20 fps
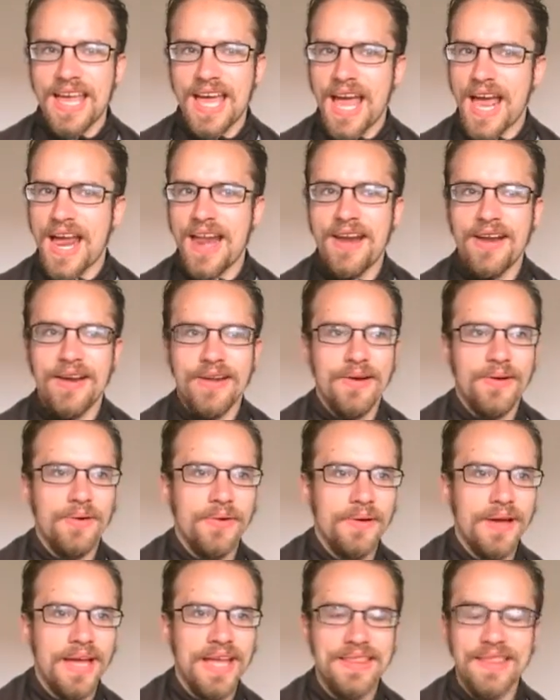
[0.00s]
I don't know.
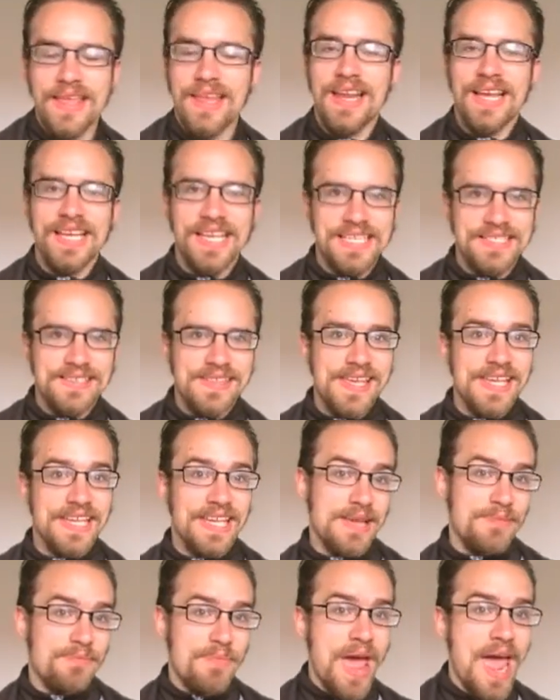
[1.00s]
And then I guess they
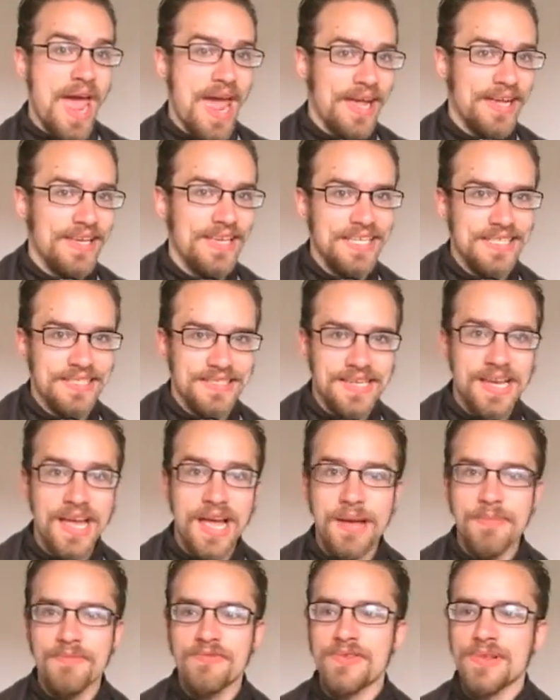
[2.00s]
get back in
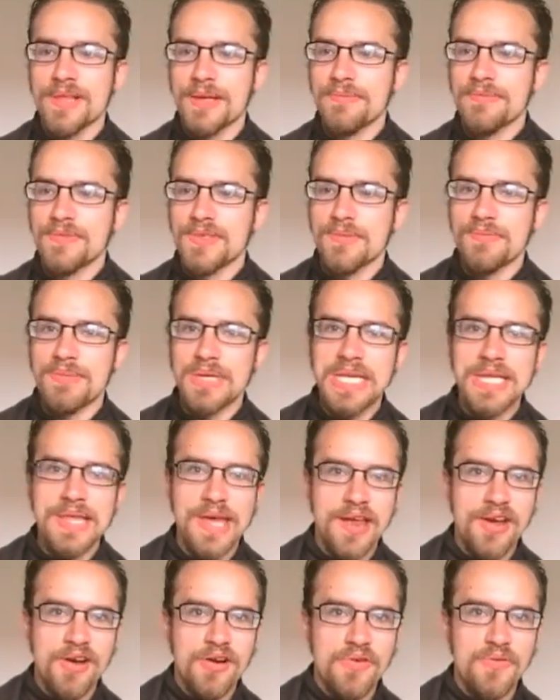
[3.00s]
time for them to be
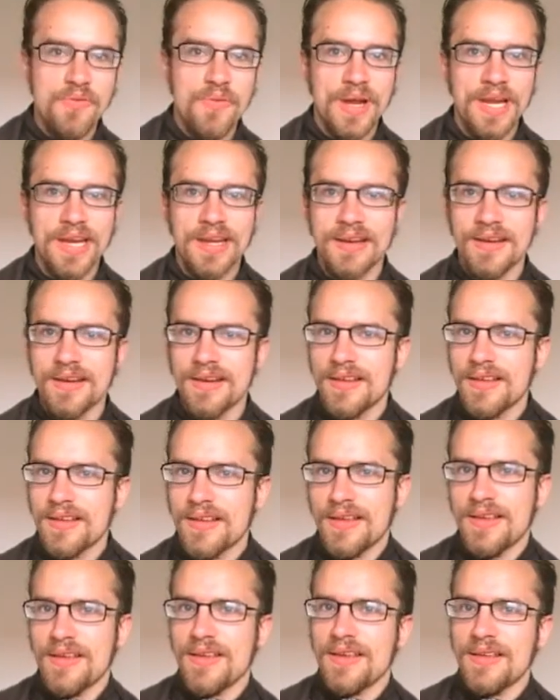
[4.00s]
there when,
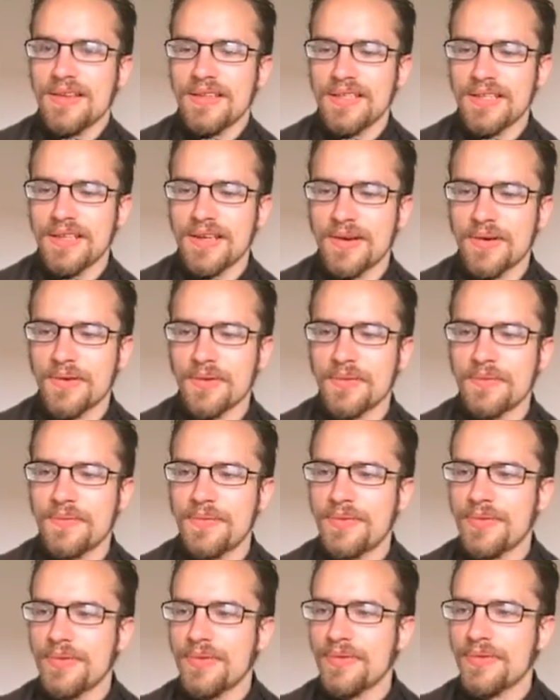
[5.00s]
you know,
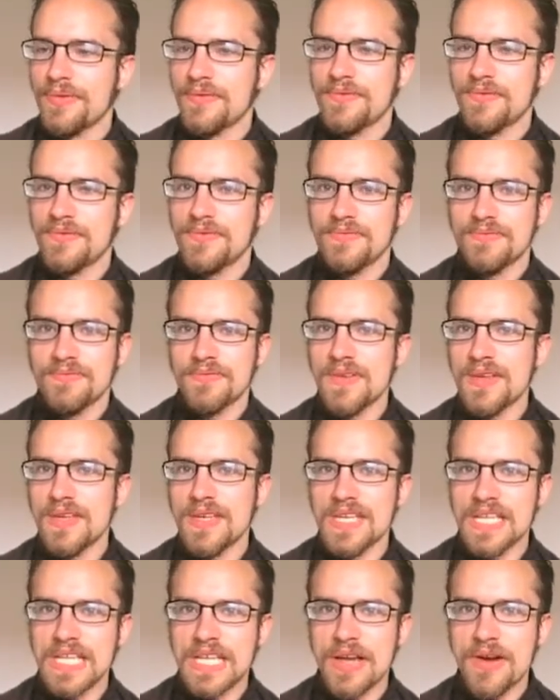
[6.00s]

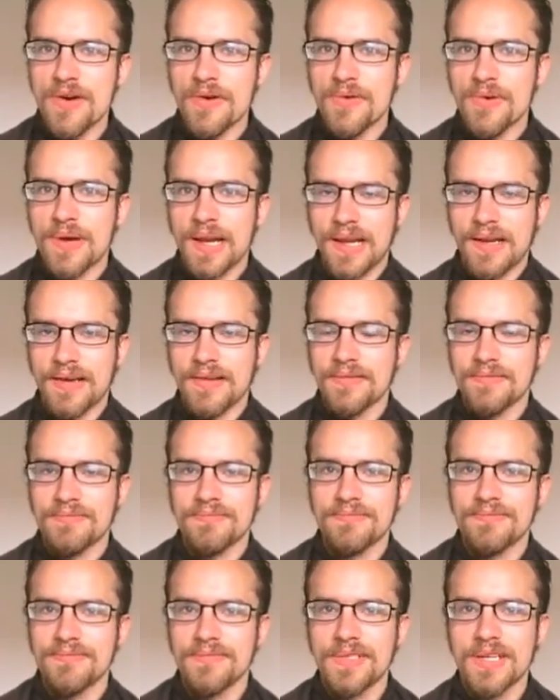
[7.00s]
Neo and
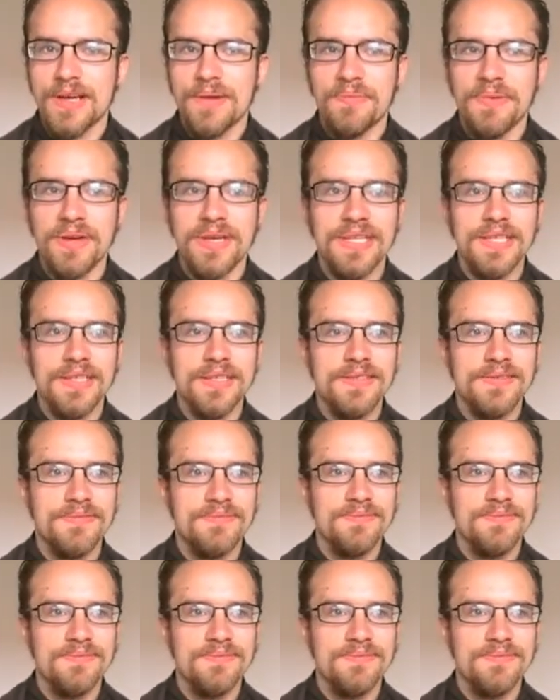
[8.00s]
company